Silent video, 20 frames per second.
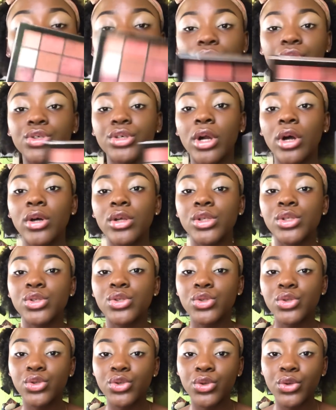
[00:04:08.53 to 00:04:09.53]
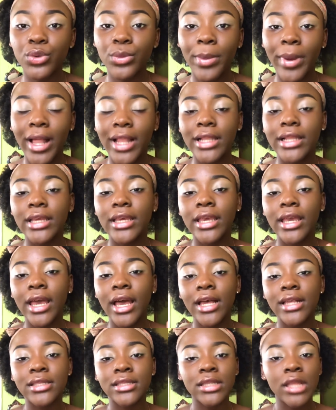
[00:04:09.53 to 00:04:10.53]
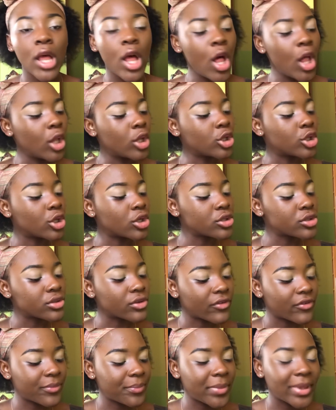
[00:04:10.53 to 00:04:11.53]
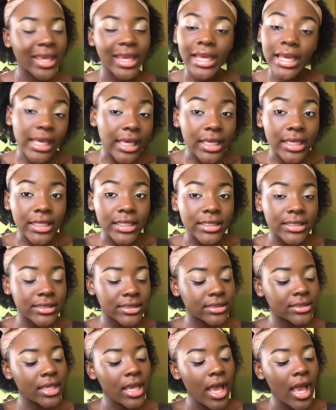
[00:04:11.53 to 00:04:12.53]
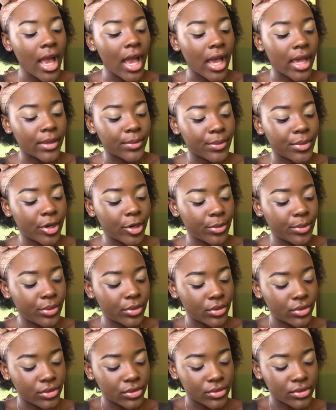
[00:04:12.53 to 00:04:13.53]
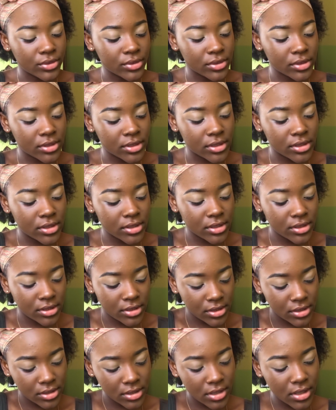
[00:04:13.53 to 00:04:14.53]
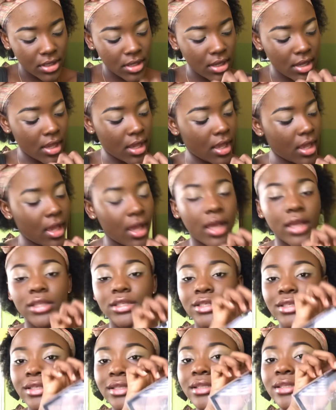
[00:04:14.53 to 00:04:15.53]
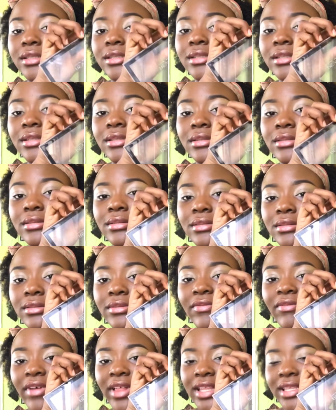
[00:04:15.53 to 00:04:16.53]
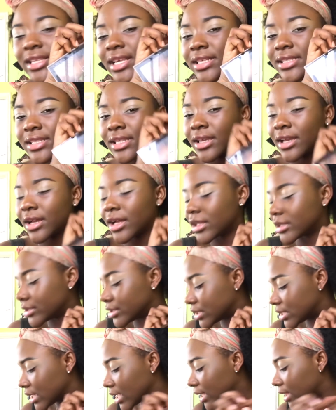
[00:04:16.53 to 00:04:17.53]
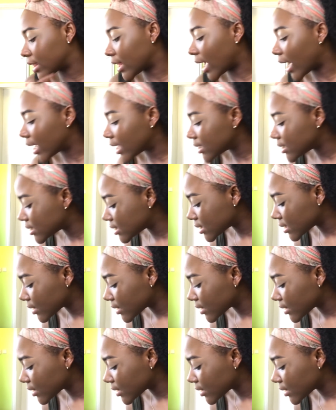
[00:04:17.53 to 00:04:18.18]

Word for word: Neutrals two palette. It has lots of pinks and purples and just Valentine's Day colors like that.